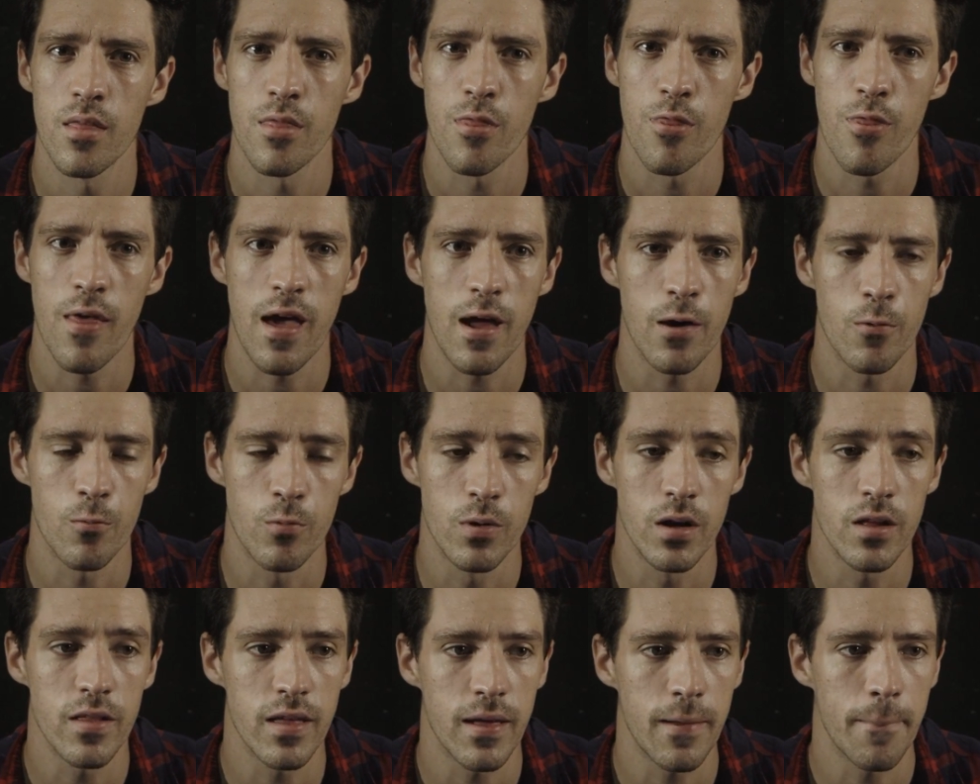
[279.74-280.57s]
that
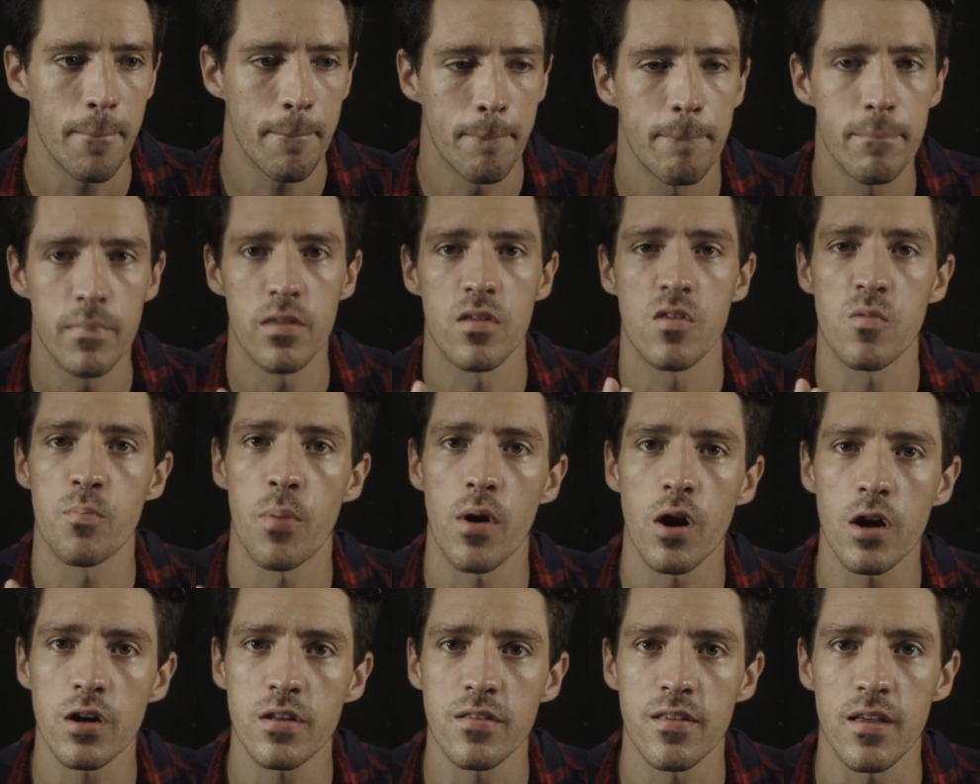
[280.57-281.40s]
really
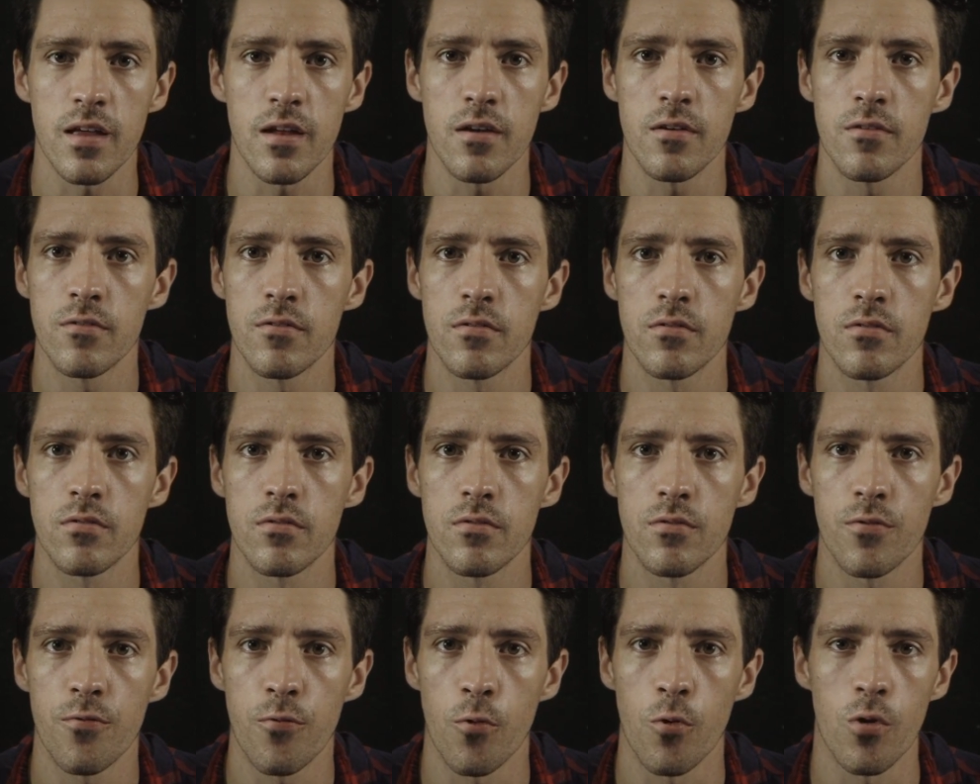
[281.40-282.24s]
sparked it
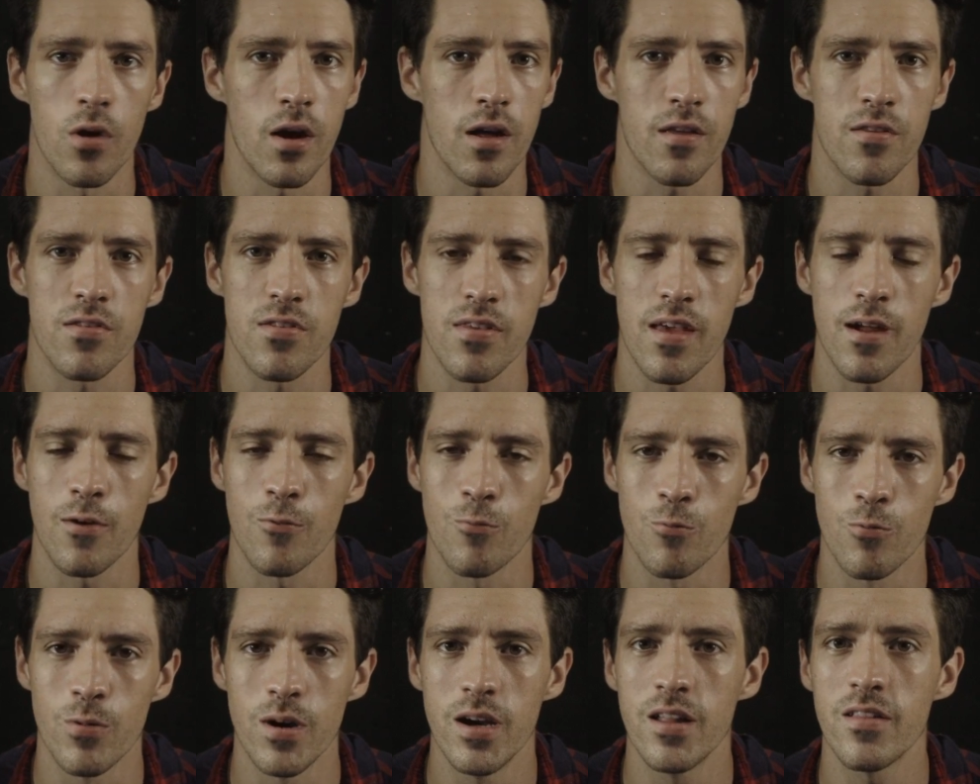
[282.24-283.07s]
for us, that
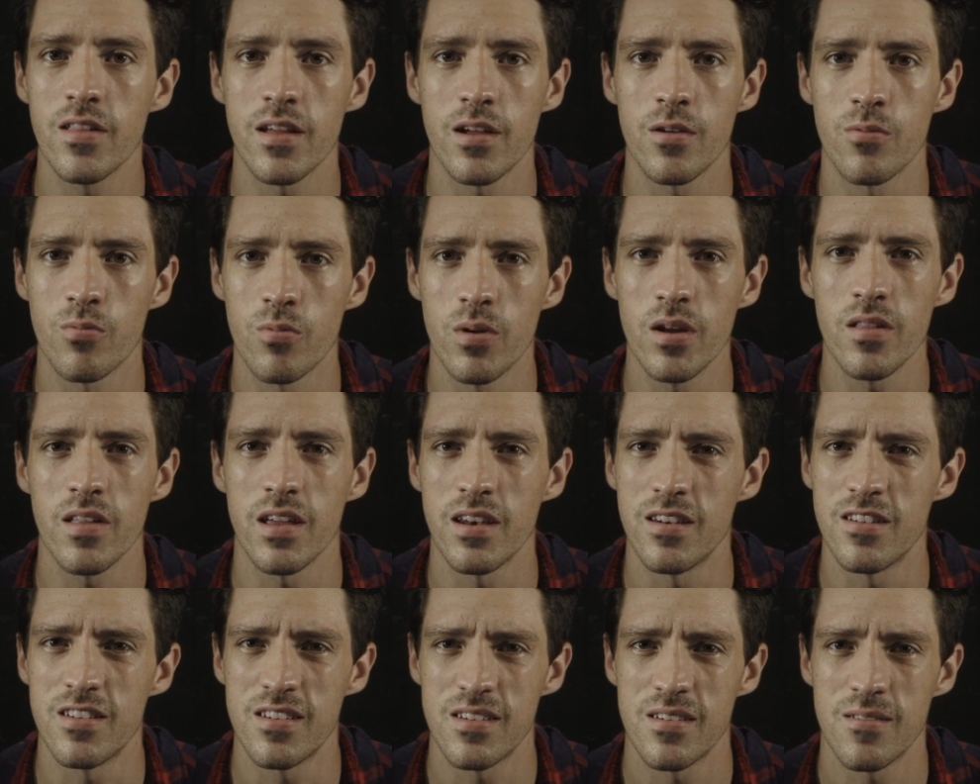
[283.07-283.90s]
really,
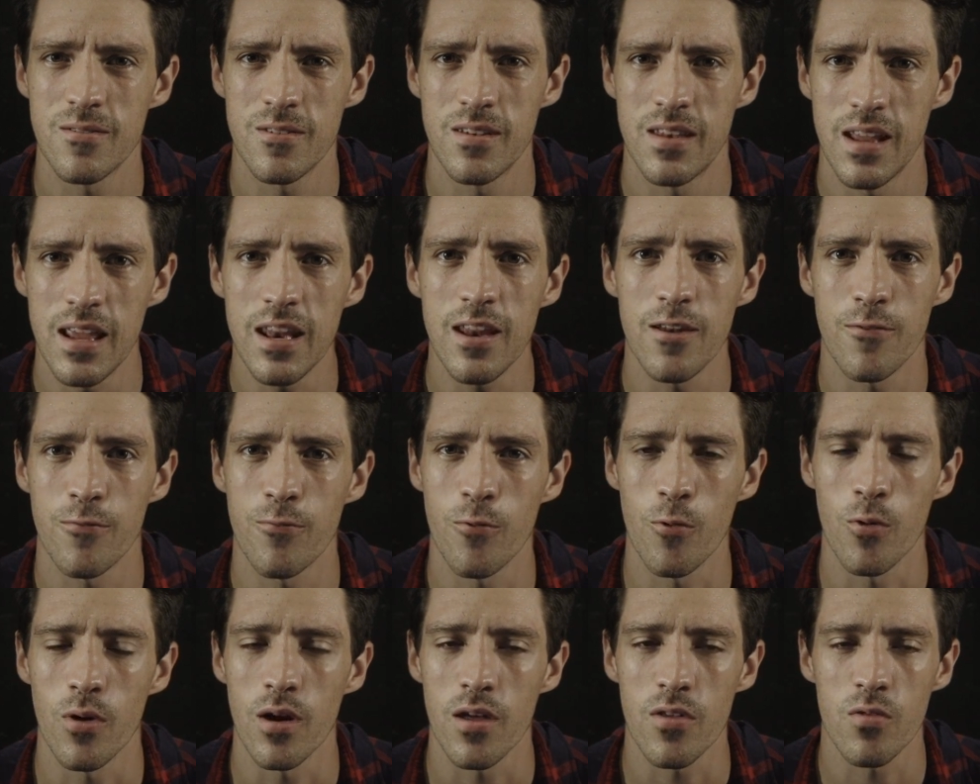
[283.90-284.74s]
really did it
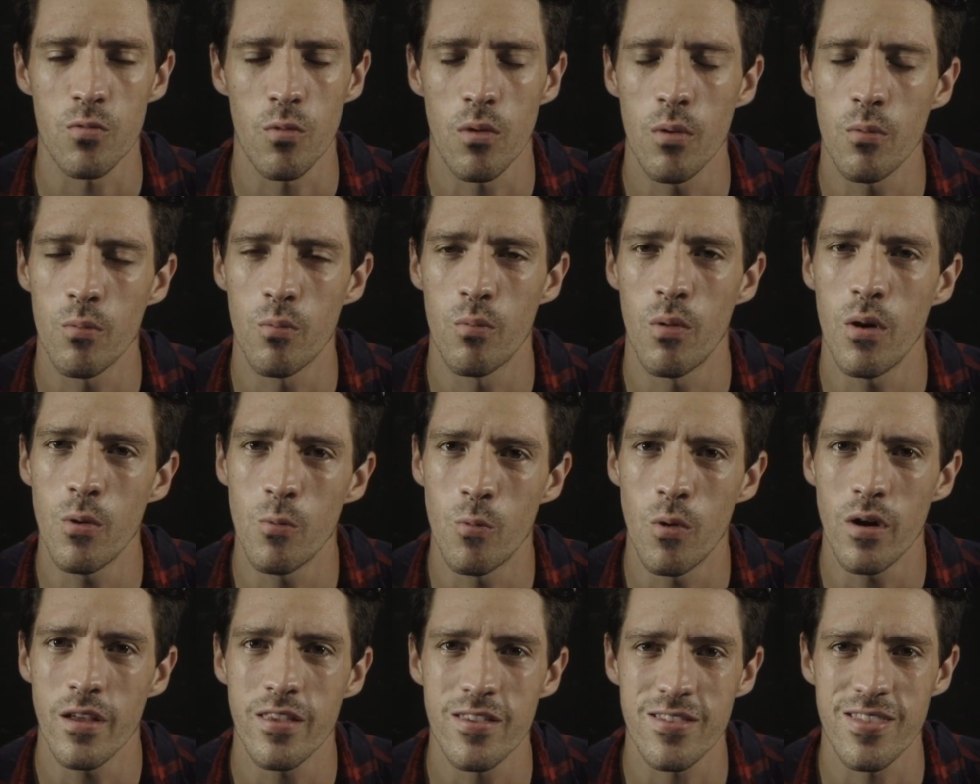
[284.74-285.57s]
for us? What
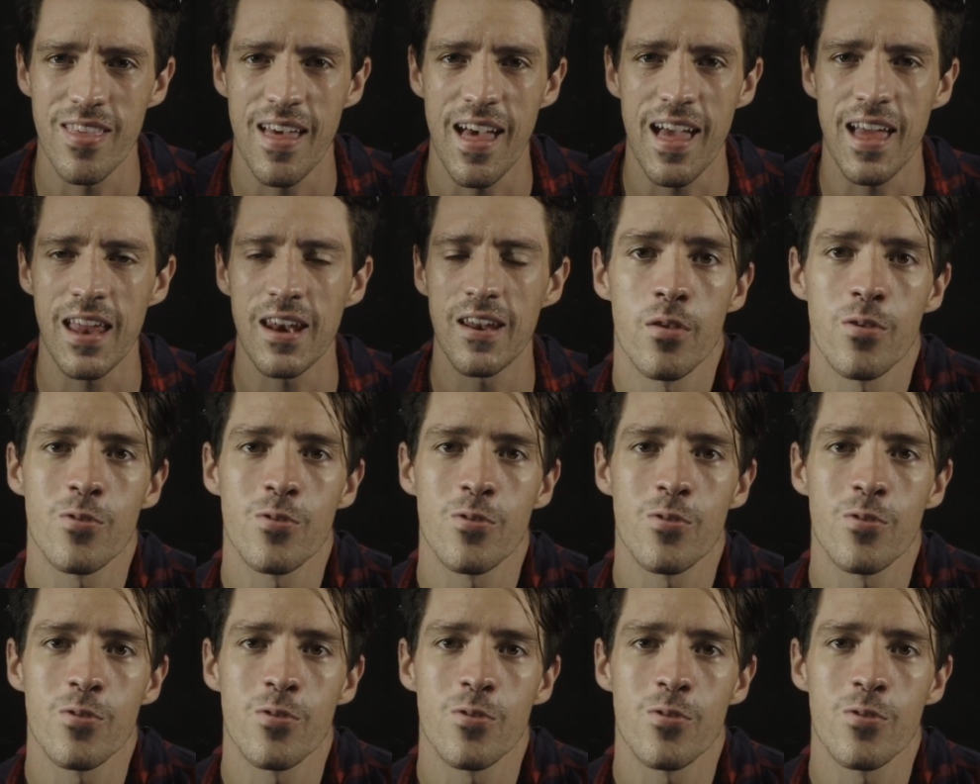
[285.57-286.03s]
was that?